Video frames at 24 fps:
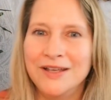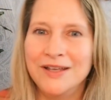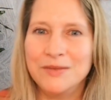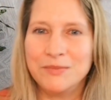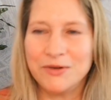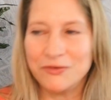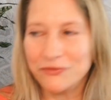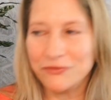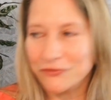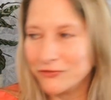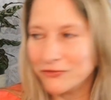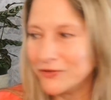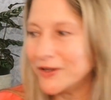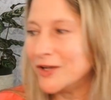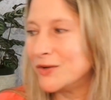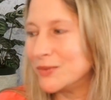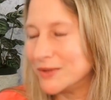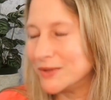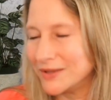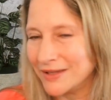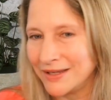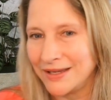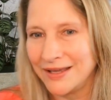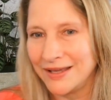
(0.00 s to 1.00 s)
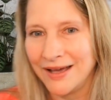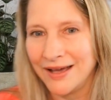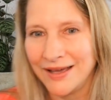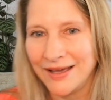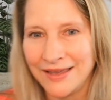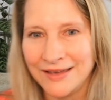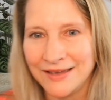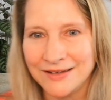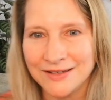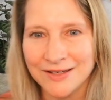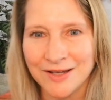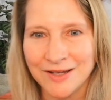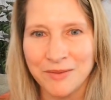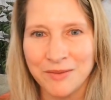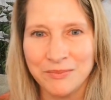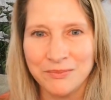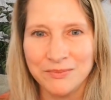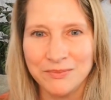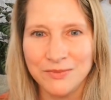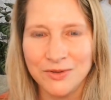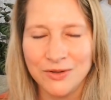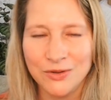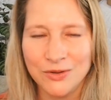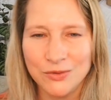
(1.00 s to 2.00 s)
but frequently I end up
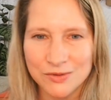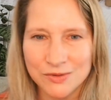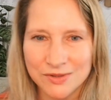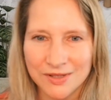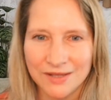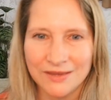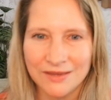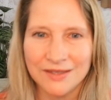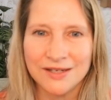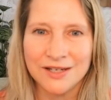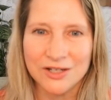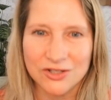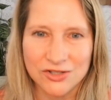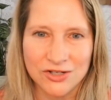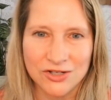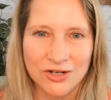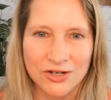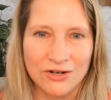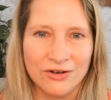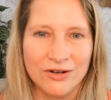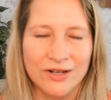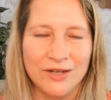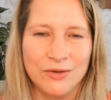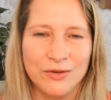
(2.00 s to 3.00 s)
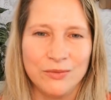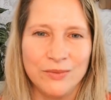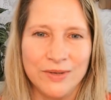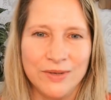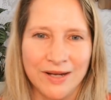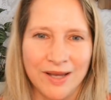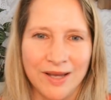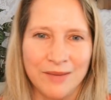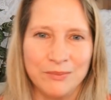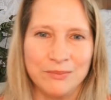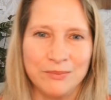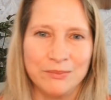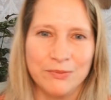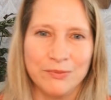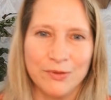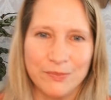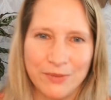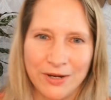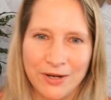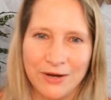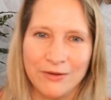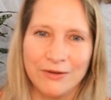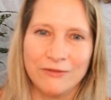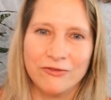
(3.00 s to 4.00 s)
using the dictionary when I'm
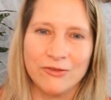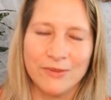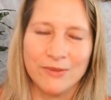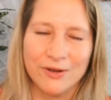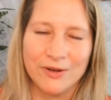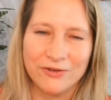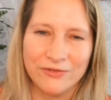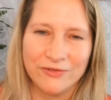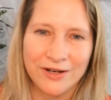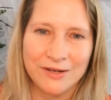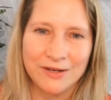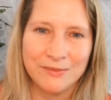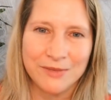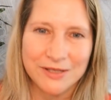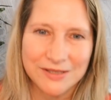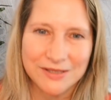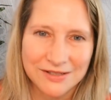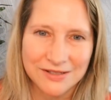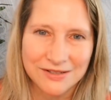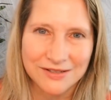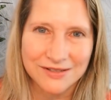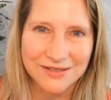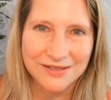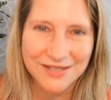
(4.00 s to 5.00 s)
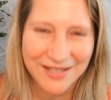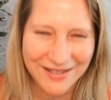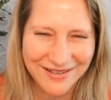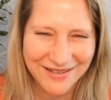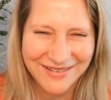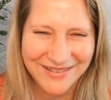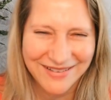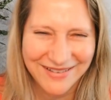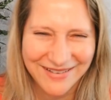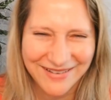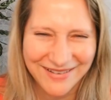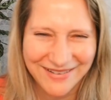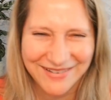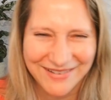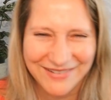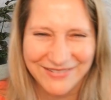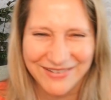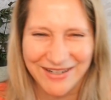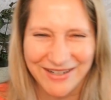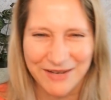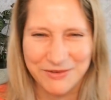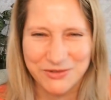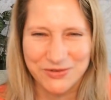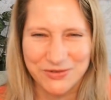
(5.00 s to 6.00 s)
preparing for my Friday messages when
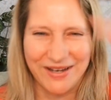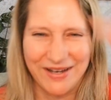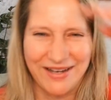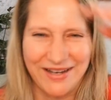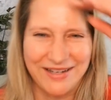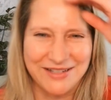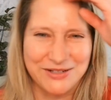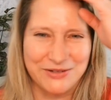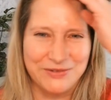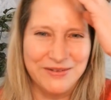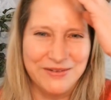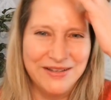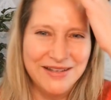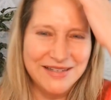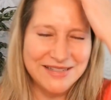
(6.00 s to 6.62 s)
I'm trying to